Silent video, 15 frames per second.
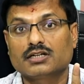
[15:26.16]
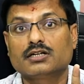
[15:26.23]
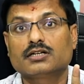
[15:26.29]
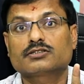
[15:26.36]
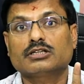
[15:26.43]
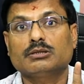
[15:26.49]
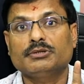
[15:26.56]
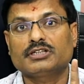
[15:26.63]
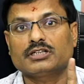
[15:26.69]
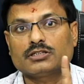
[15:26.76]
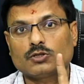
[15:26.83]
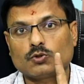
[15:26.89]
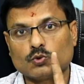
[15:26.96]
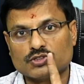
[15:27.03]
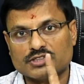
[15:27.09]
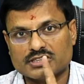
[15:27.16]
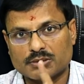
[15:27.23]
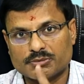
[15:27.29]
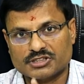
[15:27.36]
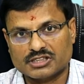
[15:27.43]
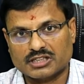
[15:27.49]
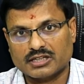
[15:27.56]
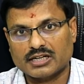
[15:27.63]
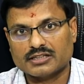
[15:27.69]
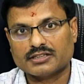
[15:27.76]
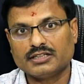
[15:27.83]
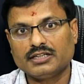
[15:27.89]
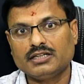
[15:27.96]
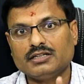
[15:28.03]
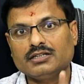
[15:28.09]
semitendinosis hamstring
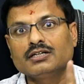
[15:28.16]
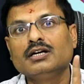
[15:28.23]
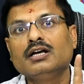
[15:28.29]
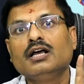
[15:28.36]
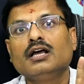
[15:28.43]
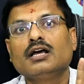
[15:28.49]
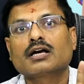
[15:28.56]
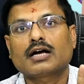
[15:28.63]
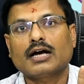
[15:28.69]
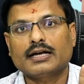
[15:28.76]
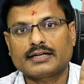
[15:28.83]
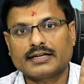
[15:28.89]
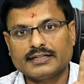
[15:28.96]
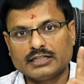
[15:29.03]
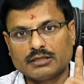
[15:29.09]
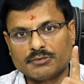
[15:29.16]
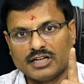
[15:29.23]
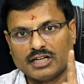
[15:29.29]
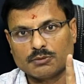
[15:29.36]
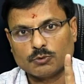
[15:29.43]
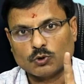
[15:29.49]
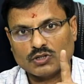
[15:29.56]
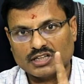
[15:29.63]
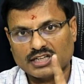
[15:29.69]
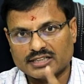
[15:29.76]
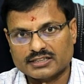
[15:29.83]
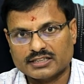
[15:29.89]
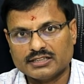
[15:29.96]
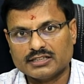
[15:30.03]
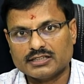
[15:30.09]
lengthening, calcaneum heel bone
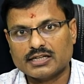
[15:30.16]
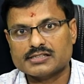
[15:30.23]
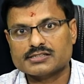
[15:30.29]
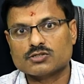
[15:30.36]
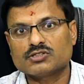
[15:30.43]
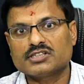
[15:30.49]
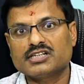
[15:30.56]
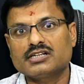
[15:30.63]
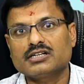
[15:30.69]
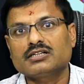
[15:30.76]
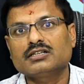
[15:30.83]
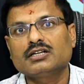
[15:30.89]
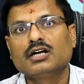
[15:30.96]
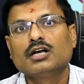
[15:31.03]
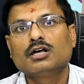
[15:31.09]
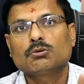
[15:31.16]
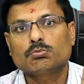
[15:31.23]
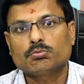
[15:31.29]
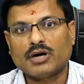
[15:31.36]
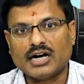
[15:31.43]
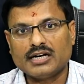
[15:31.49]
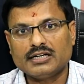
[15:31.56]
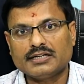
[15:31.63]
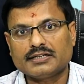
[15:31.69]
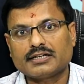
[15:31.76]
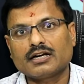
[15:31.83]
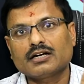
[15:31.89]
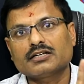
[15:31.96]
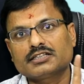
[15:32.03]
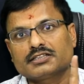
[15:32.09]
lengthening also there,
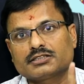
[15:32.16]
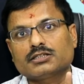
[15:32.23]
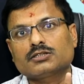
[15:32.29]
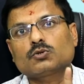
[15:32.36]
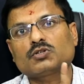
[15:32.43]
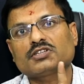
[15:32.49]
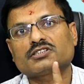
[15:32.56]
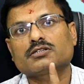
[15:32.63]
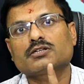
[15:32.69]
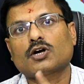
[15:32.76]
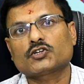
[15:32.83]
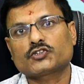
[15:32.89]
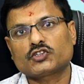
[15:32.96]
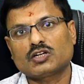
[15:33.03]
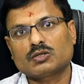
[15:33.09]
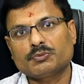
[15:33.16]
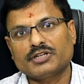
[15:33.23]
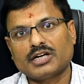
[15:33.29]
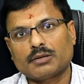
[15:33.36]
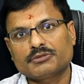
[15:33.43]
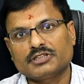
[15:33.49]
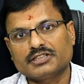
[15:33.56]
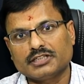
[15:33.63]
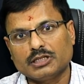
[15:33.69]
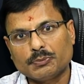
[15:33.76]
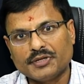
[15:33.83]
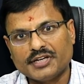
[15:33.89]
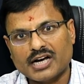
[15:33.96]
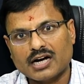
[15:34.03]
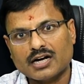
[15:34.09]
bilateral distal rotational osteotomy of the
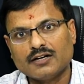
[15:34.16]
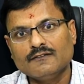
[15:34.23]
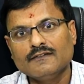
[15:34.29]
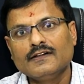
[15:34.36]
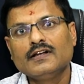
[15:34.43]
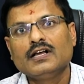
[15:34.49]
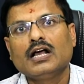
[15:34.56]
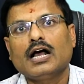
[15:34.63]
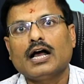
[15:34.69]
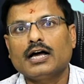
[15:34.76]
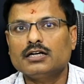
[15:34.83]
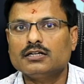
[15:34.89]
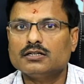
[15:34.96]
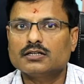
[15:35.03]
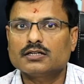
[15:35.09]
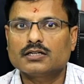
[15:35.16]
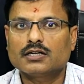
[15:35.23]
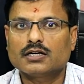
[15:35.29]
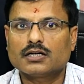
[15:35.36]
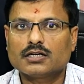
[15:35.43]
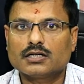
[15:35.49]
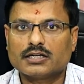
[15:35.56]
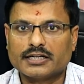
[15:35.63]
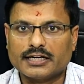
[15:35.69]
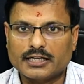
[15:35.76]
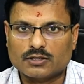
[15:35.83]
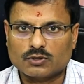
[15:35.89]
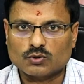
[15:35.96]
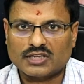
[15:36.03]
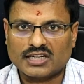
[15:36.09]
tibia, and grade
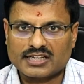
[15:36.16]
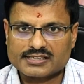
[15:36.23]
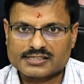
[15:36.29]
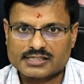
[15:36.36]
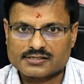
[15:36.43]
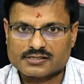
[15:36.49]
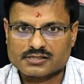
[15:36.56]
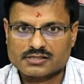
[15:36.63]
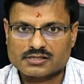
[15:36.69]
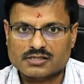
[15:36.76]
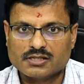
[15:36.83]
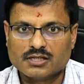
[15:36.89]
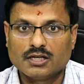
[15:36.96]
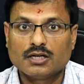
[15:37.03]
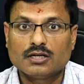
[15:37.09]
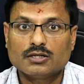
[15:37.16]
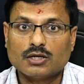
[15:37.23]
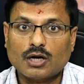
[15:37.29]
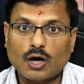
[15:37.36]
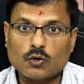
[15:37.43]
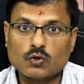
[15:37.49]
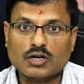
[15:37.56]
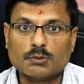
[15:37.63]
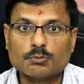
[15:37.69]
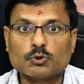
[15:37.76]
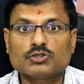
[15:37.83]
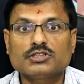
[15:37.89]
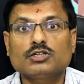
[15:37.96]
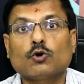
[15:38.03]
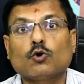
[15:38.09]
2 corrections. Now come to
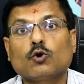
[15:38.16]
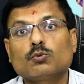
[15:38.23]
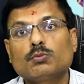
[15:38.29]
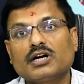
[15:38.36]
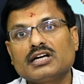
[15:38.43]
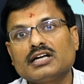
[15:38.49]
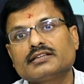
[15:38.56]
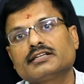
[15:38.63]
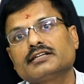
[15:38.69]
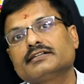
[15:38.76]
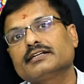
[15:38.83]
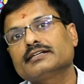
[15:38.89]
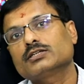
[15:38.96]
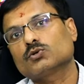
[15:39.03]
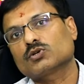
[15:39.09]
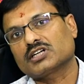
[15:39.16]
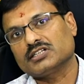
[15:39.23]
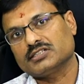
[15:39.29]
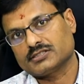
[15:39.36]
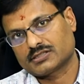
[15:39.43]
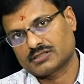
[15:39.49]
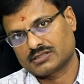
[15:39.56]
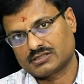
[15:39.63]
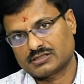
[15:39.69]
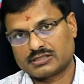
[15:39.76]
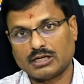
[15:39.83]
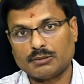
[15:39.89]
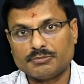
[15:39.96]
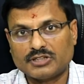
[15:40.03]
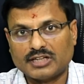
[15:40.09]
the over lengthened tendinochalalis.
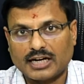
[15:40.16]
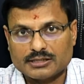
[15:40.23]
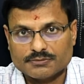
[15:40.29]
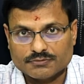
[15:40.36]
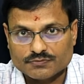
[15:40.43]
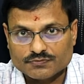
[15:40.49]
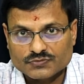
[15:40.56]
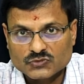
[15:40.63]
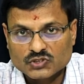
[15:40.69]
Sometime